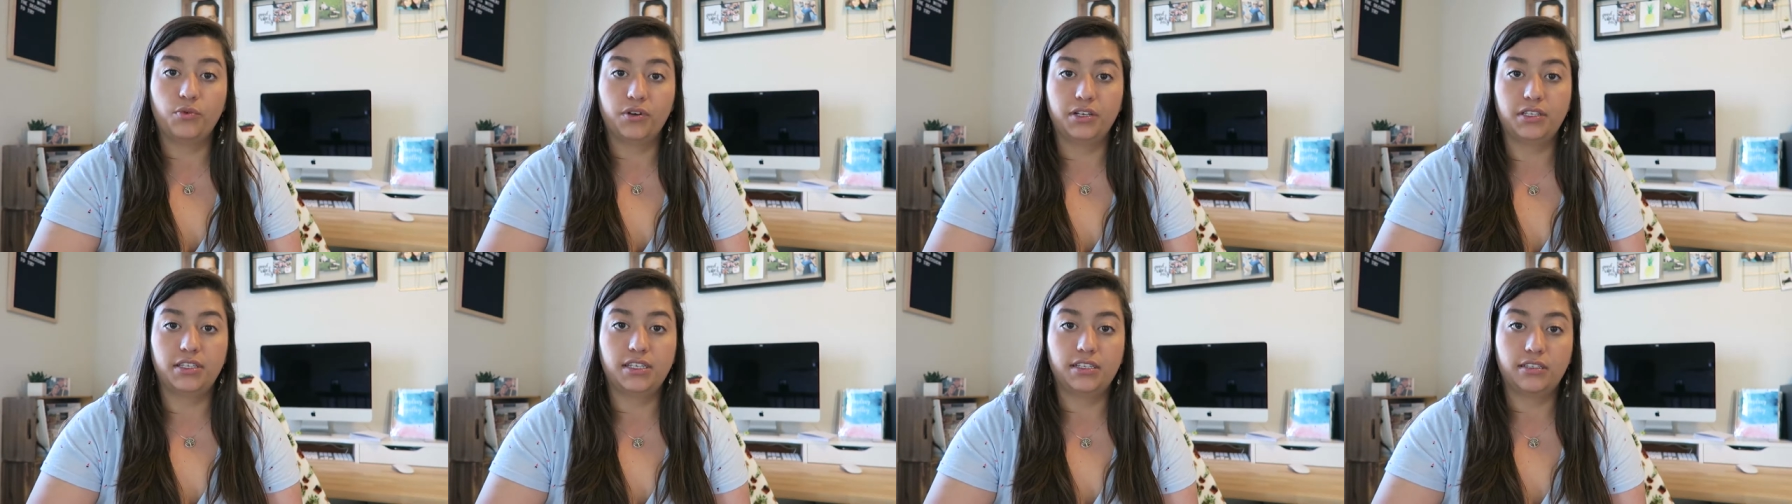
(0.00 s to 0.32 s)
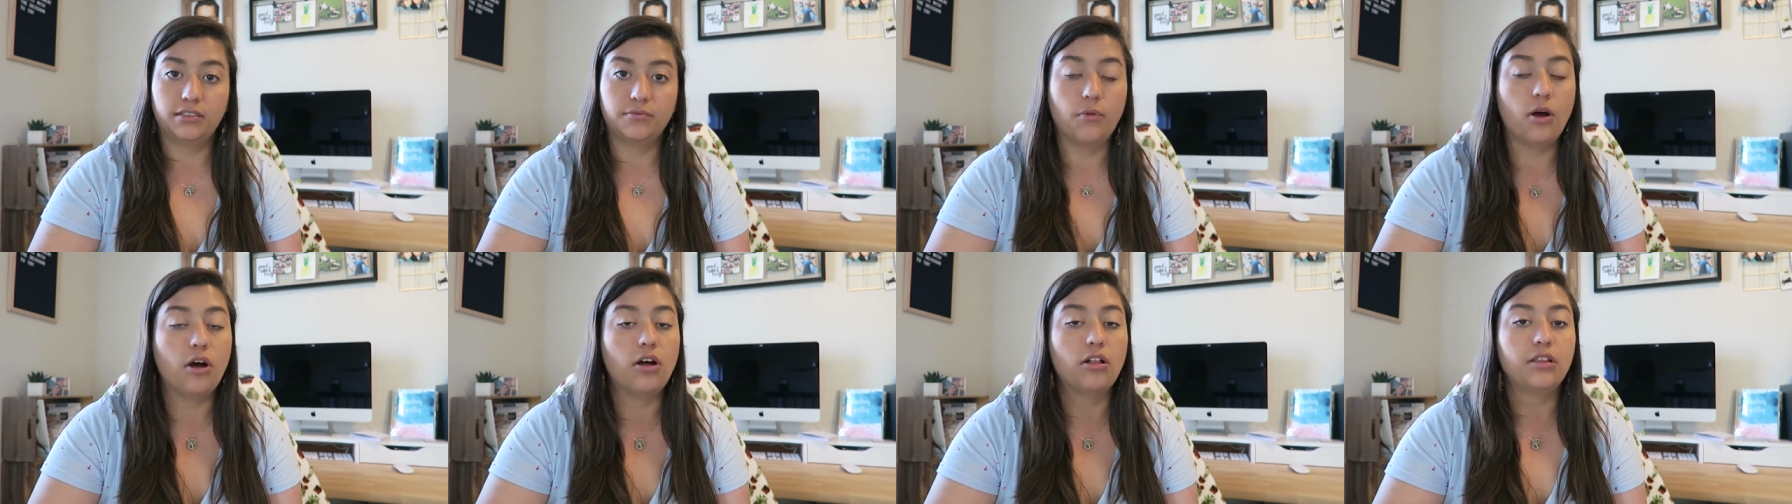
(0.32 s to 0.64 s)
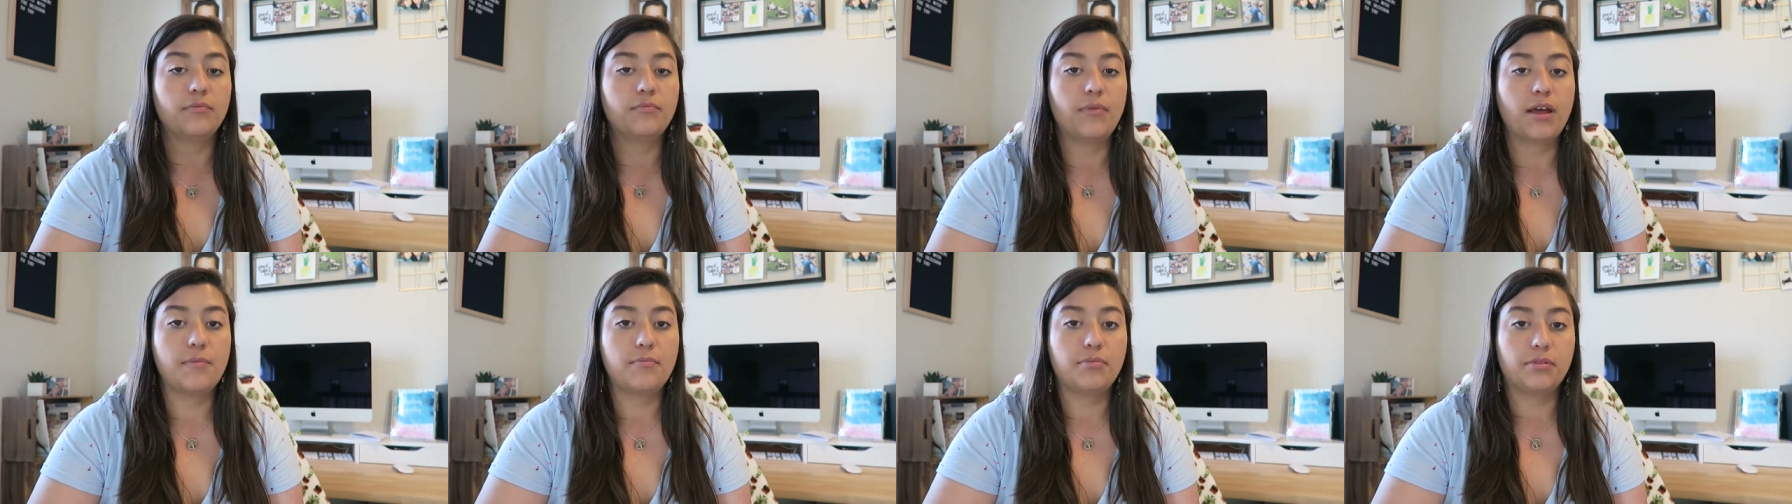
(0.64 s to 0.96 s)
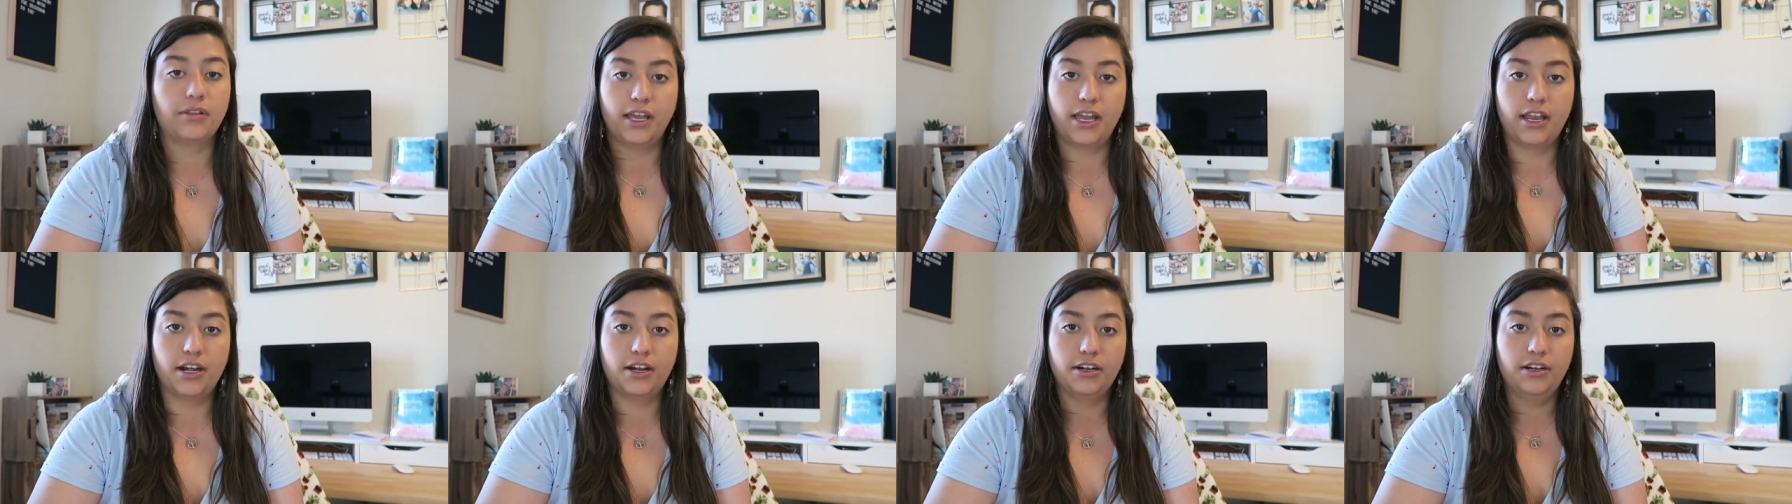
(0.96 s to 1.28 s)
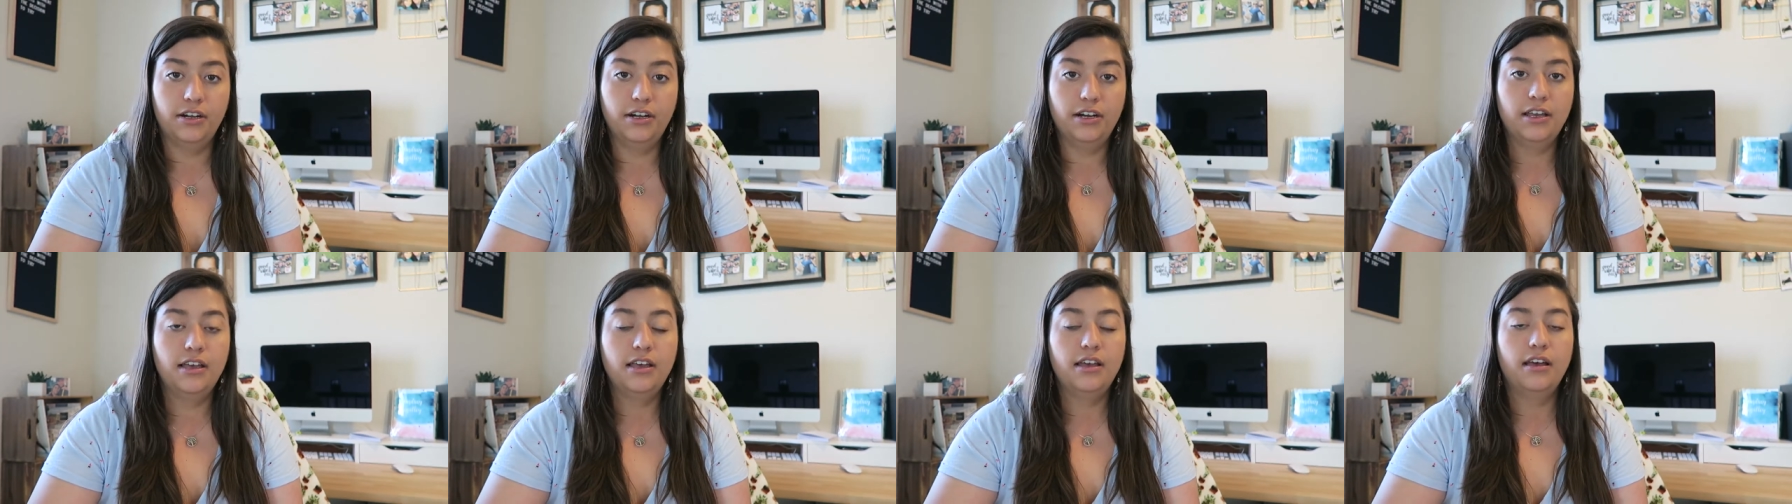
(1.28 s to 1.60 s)
really small in my
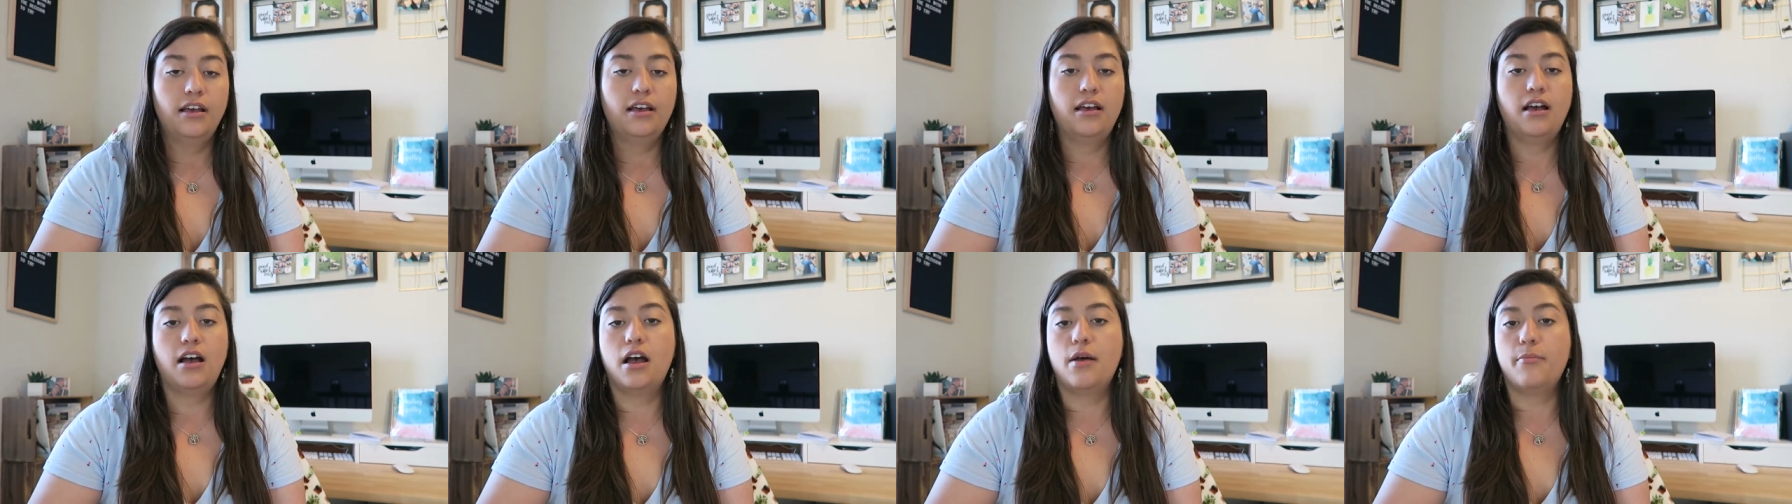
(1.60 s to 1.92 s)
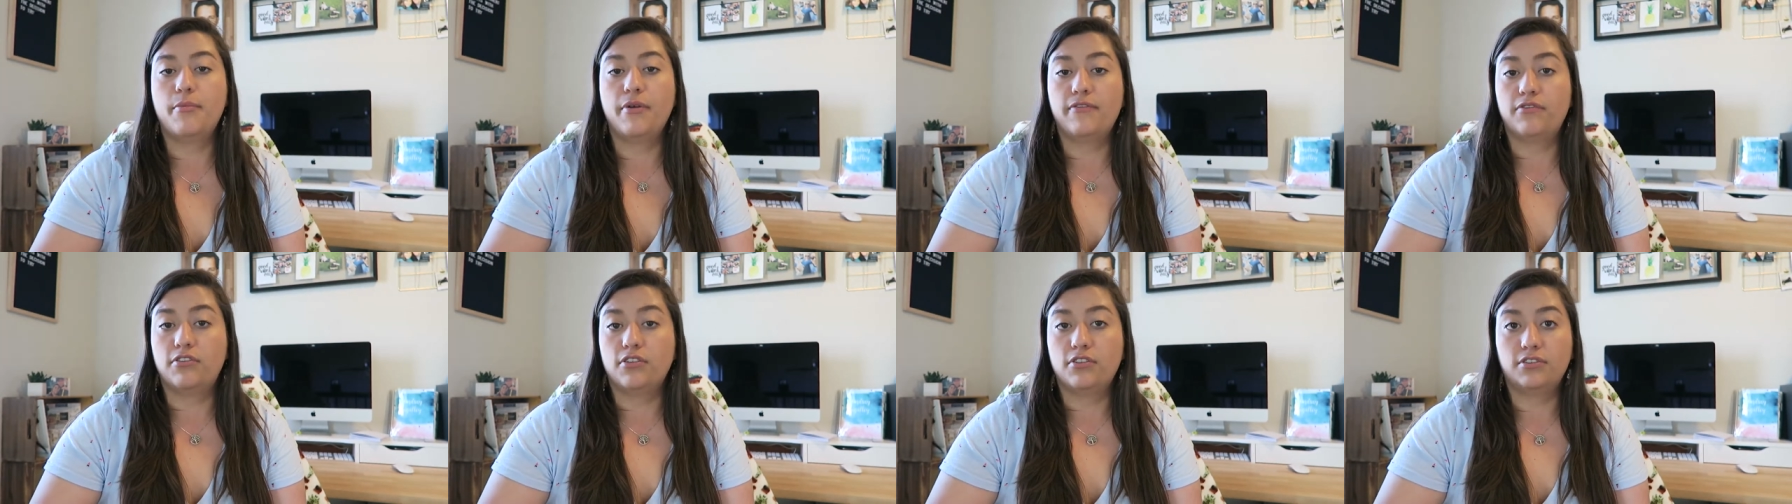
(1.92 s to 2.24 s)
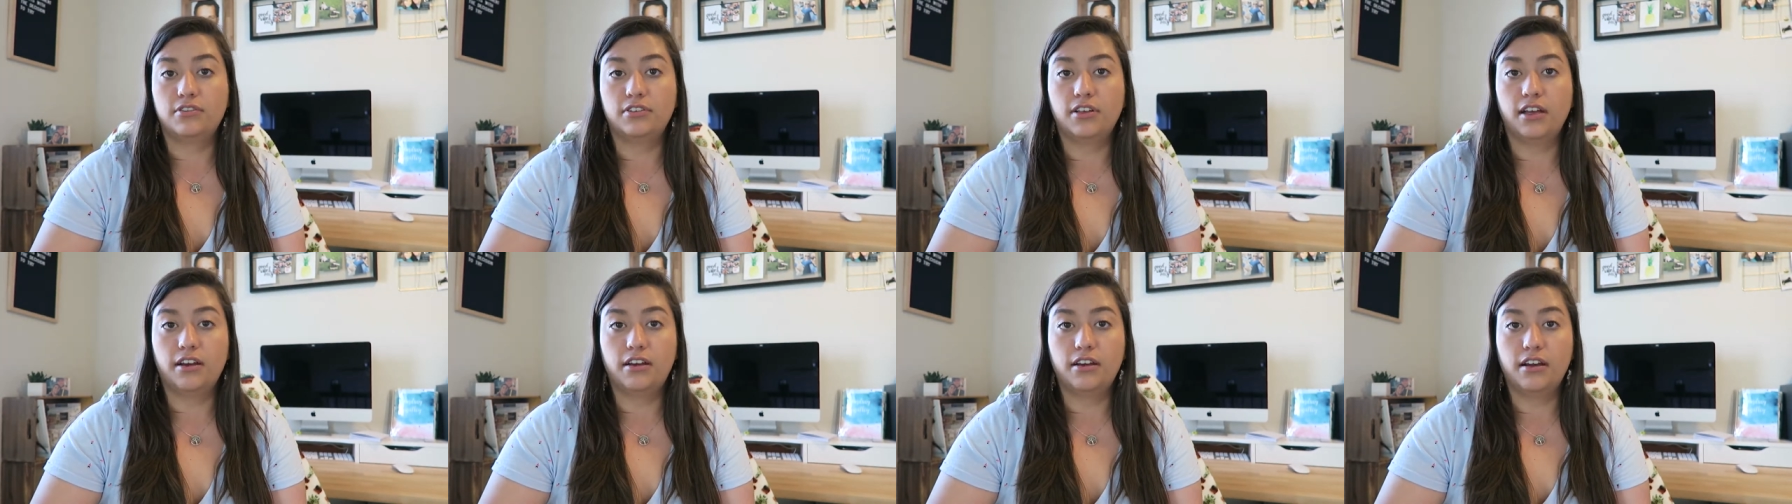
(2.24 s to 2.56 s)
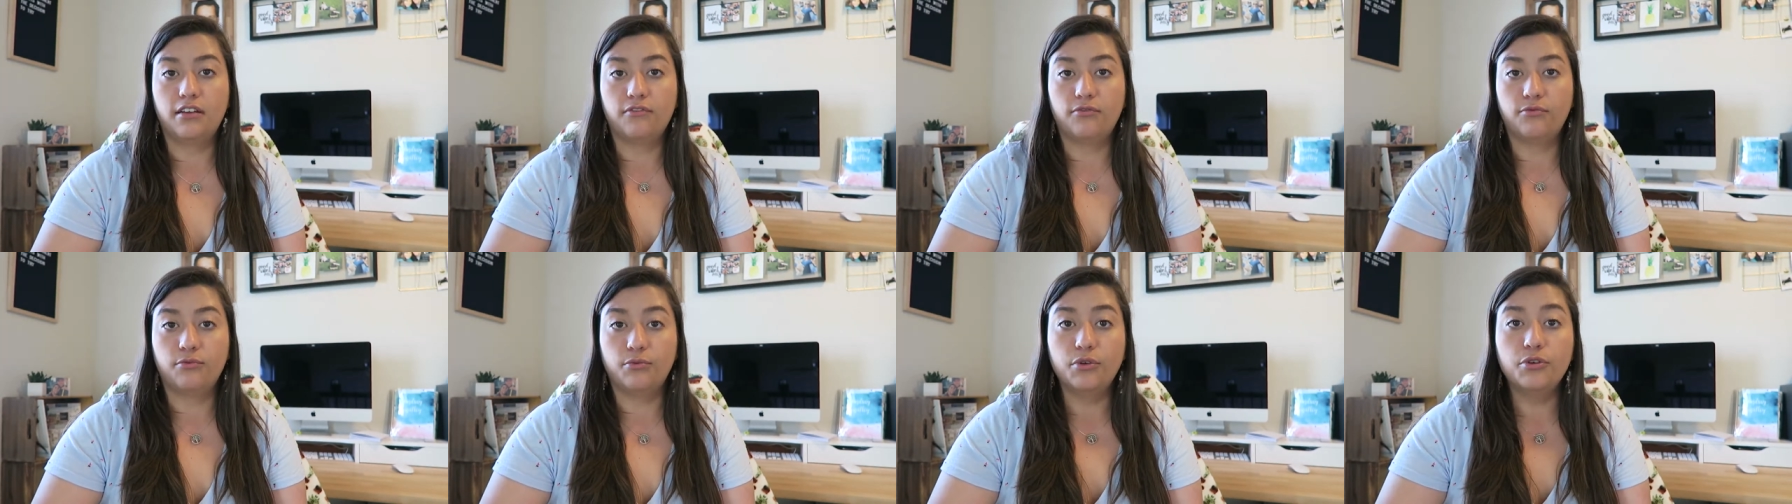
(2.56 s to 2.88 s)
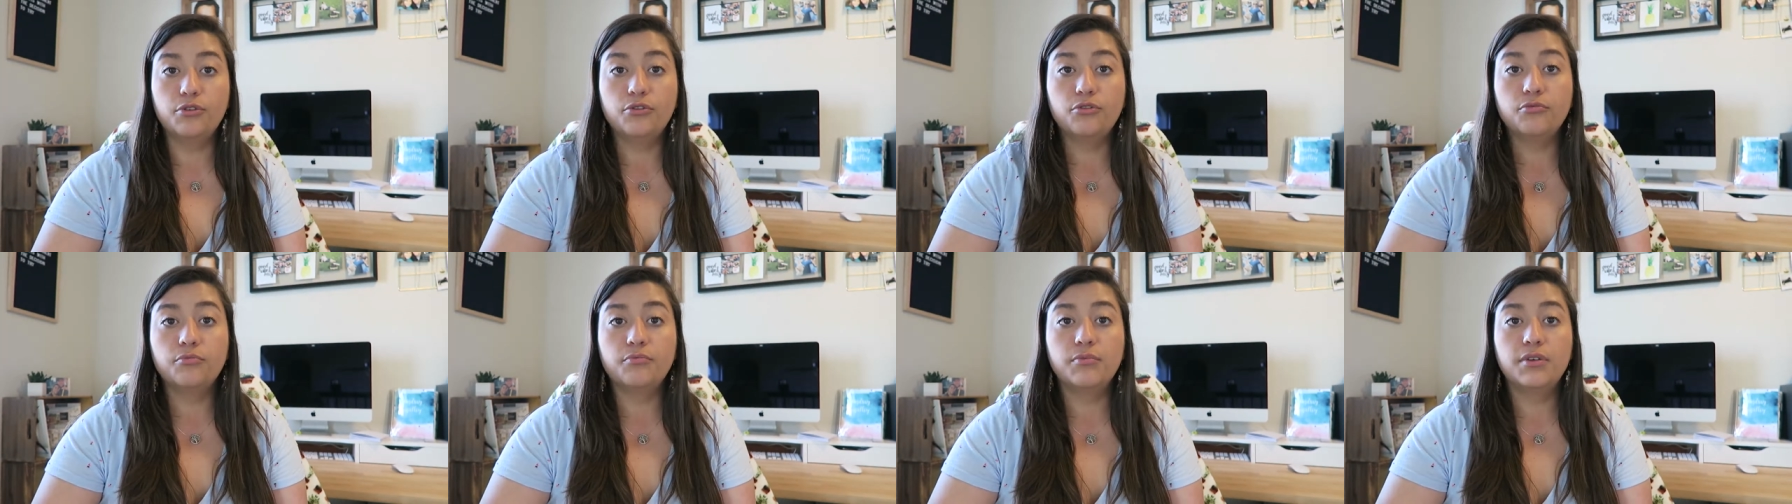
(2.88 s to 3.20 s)
planner um, if there's not enough
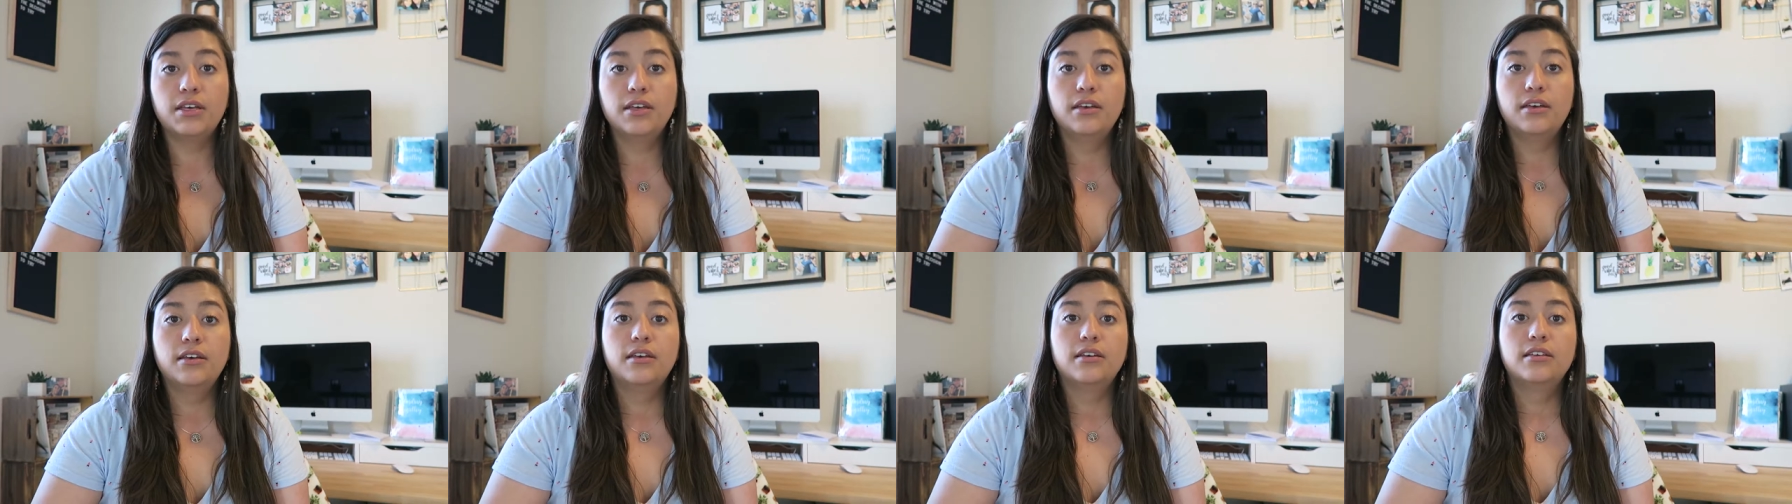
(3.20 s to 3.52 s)
room.